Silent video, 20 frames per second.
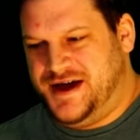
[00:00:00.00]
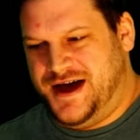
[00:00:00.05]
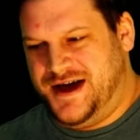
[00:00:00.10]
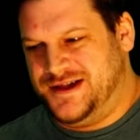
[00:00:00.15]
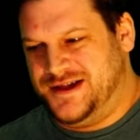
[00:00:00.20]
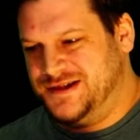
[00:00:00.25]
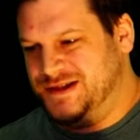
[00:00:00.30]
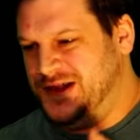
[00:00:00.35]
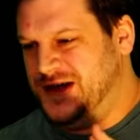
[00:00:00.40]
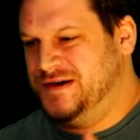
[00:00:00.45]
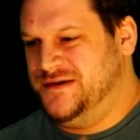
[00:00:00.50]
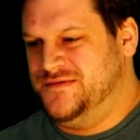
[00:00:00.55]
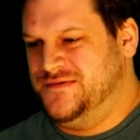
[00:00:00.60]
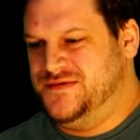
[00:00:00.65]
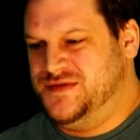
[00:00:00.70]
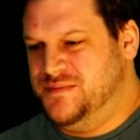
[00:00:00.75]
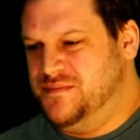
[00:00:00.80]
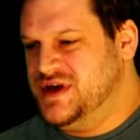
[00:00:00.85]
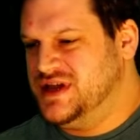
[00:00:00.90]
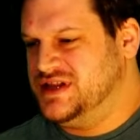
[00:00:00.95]
I
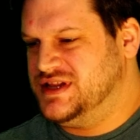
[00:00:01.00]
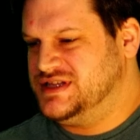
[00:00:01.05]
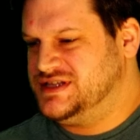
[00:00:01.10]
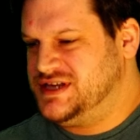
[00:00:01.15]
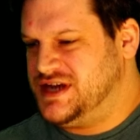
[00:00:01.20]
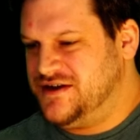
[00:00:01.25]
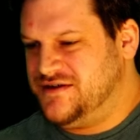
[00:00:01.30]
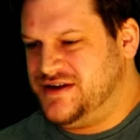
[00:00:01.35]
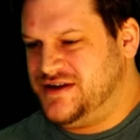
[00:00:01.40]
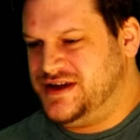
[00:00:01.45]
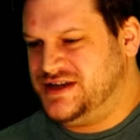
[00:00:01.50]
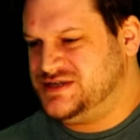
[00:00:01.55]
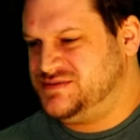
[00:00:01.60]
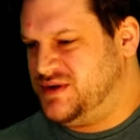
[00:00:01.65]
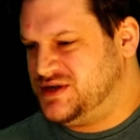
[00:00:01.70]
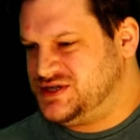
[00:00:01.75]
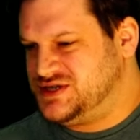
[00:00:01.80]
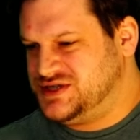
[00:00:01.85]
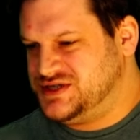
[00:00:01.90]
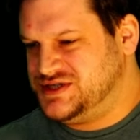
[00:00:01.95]
love the military as
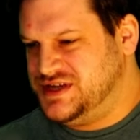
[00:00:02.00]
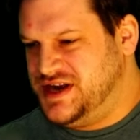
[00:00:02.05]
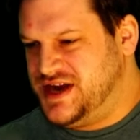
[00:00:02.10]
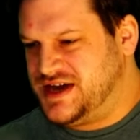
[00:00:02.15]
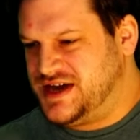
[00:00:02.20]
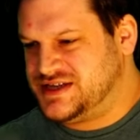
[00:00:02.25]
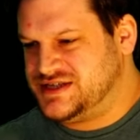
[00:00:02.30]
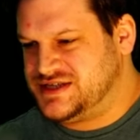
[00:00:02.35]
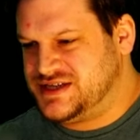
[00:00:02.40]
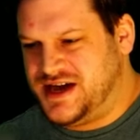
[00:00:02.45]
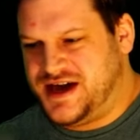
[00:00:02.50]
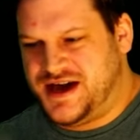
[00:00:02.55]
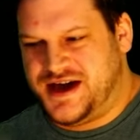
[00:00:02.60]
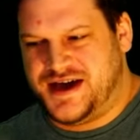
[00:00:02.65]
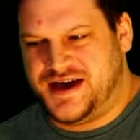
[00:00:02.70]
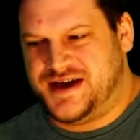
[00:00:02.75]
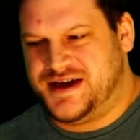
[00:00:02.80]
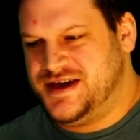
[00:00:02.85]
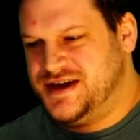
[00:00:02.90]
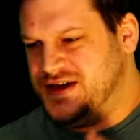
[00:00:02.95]
much as the next
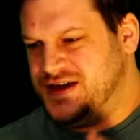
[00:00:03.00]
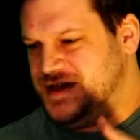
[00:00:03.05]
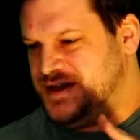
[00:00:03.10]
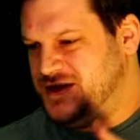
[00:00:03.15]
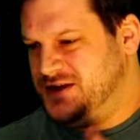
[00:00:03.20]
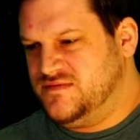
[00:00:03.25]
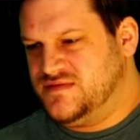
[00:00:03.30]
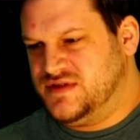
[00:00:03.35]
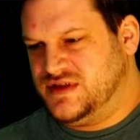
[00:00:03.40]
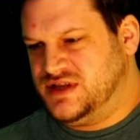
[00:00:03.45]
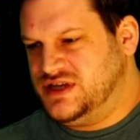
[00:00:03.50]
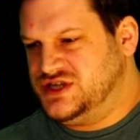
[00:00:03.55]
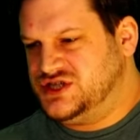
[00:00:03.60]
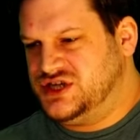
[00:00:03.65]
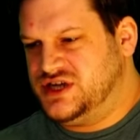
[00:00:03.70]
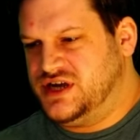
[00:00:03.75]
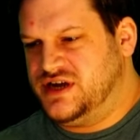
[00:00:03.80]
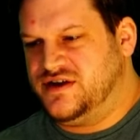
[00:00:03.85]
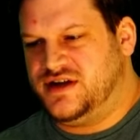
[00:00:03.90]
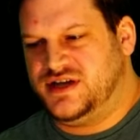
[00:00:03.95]
guy. I love the
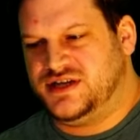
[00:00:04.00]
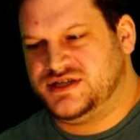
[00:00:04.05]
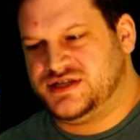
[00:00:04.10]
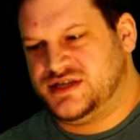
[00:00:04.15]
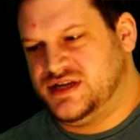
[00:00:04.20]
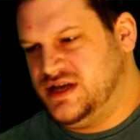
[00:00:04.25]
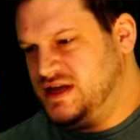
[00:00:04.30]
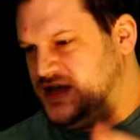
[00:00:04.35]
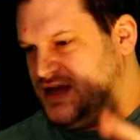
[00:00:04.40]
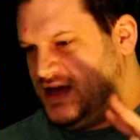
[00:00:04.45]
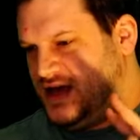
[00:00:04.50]
legionaries.